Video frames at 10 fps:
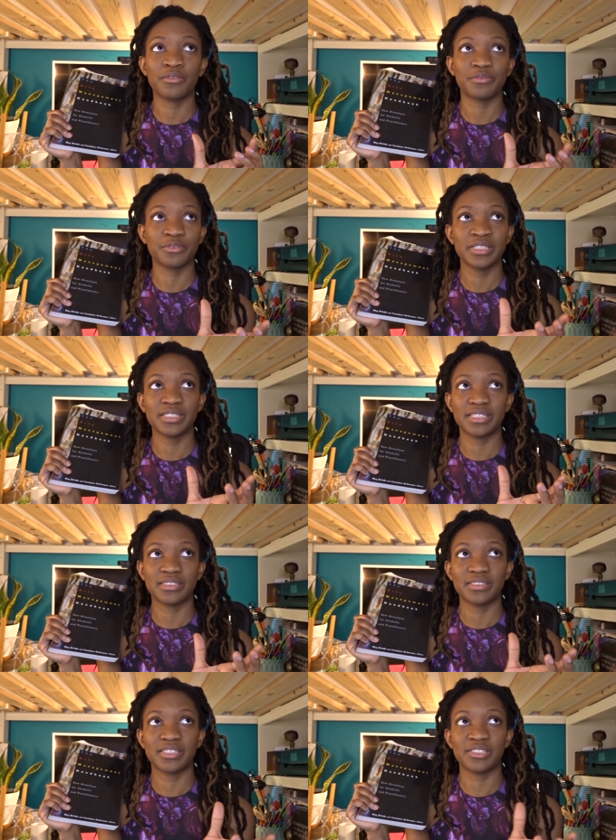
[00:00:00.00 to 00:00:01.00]
for
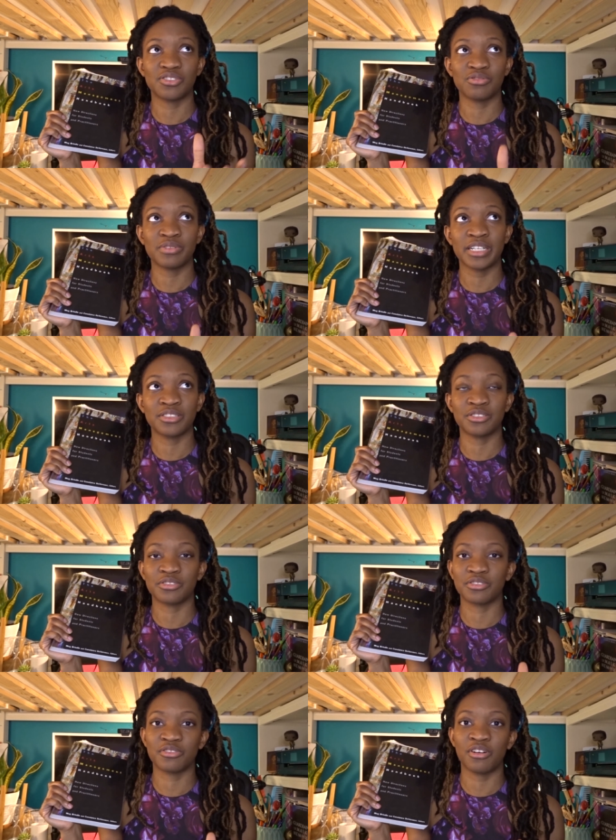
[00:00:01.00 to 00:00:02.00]
instance, this director
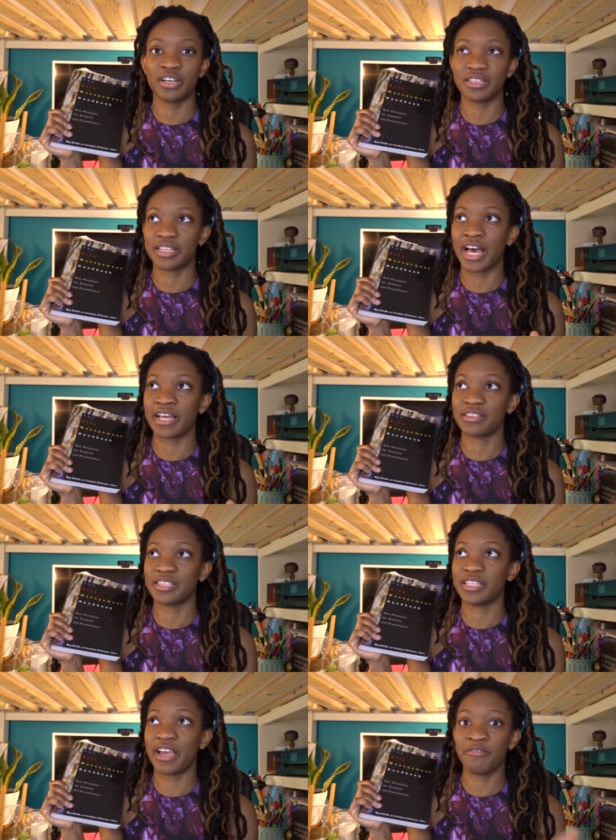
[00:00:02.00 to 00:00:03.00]
thought that
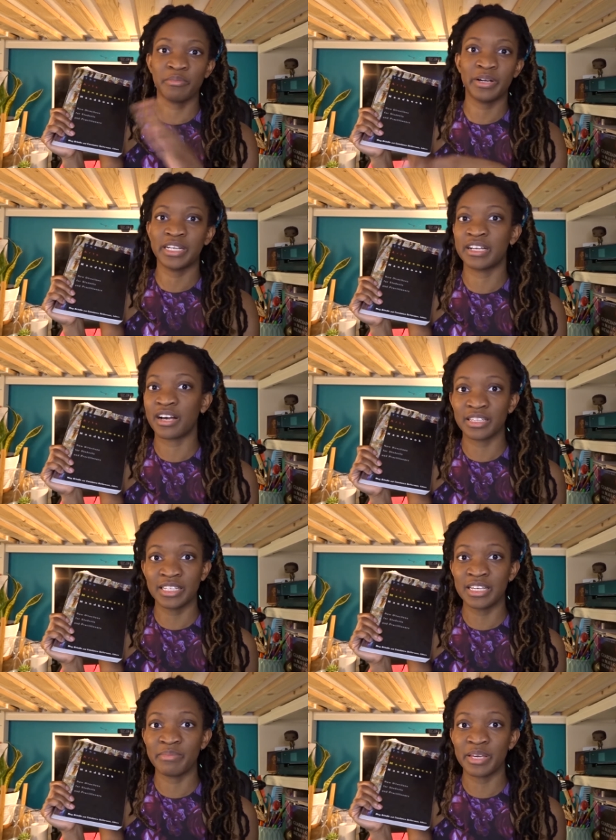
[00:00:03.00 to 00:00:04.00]
everybody got
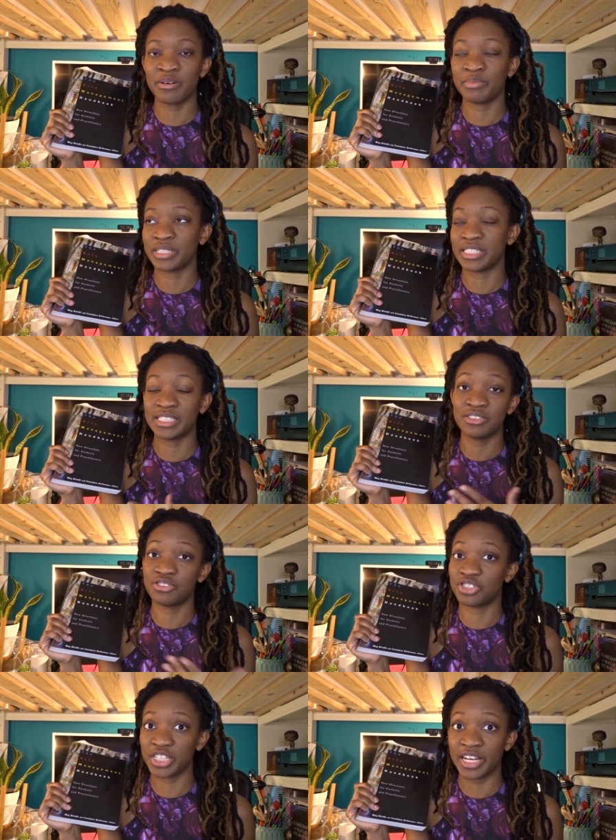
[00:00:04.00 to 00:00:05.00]
the email, but he didn't
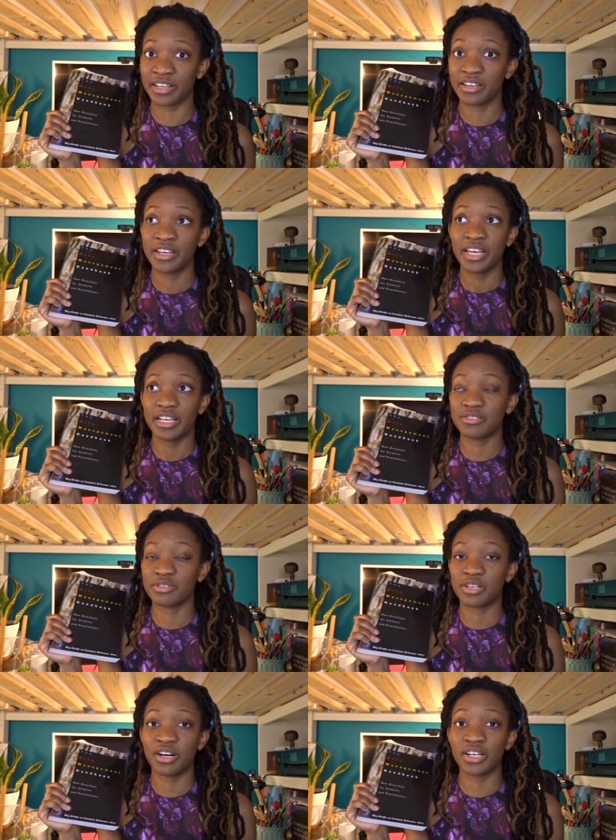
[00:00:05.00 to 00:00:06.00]
check. And so
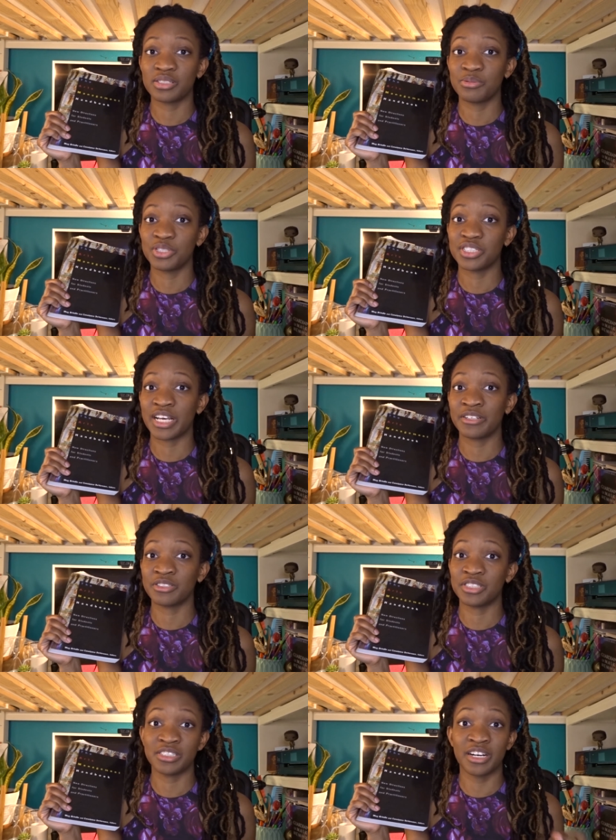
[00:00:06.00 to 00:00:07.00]
the costume designer
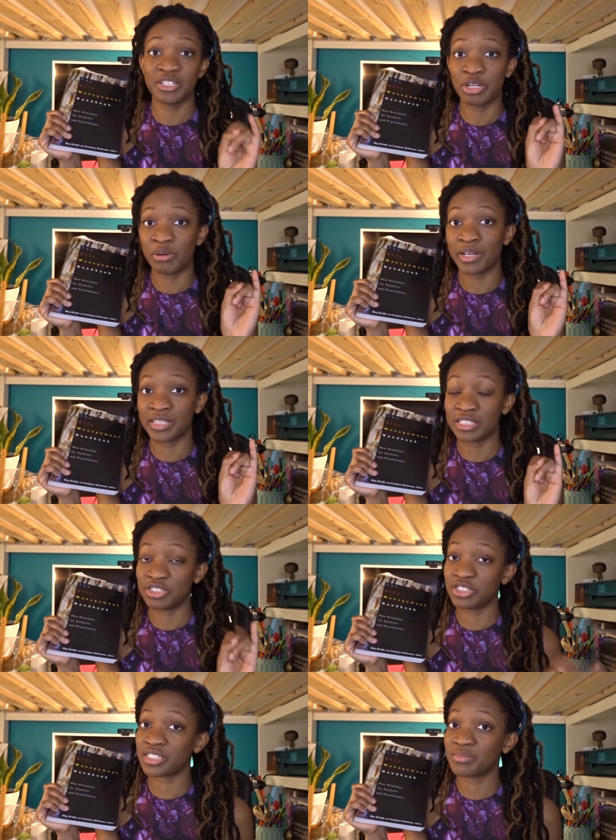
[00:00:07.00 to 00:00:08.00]
did not know about the
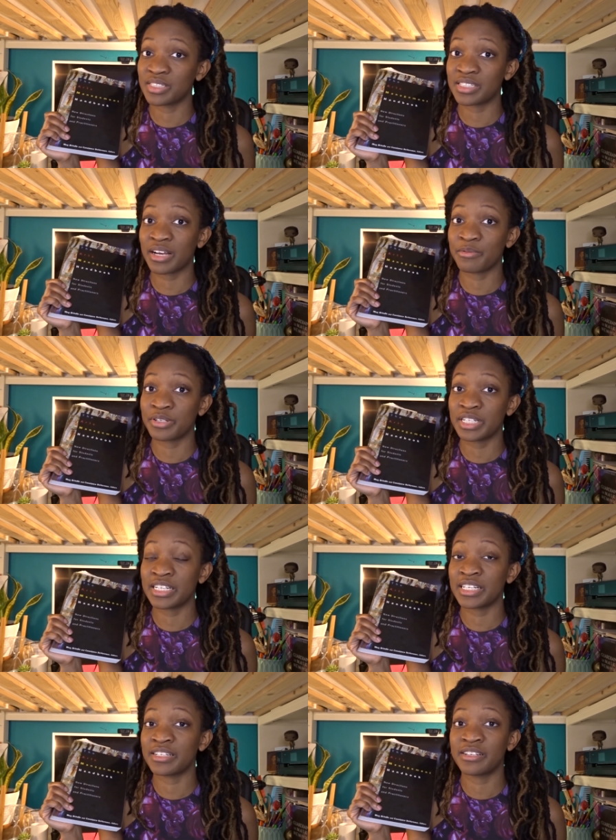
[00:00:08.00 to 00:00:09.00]
adjustments that were
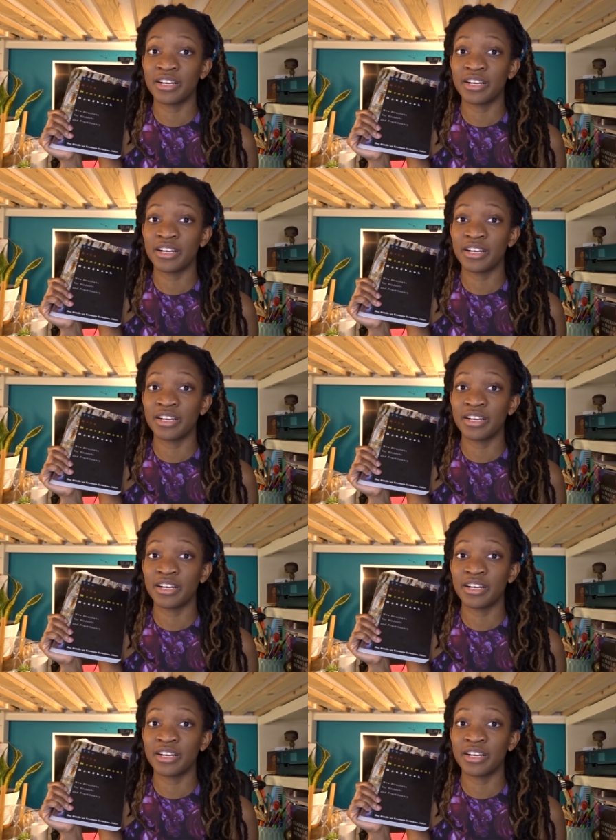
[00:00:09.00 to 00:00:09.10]
needed.